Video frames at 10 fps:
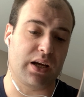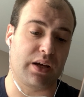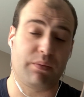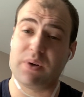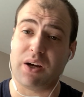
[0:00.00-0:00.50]

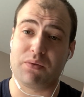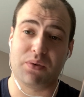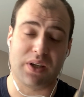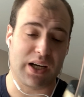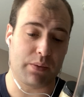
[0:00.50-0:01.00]
If we go
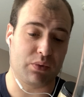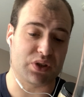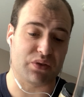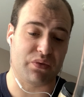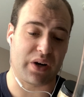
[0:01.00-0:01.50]
through the label
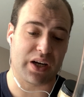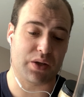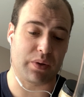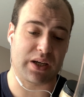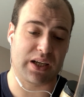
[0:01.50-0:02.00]
just very
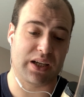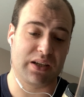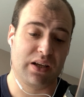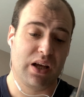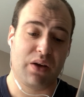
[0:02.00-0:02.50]
quickly,
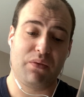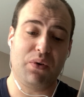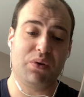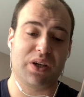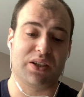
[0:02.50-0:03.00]

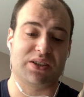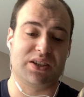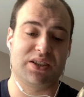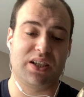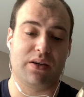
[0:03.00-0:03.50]
Falkirk
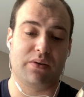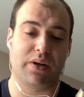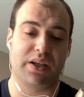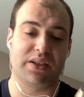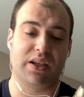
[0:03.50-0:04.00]

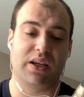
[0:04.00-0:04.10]
Distillery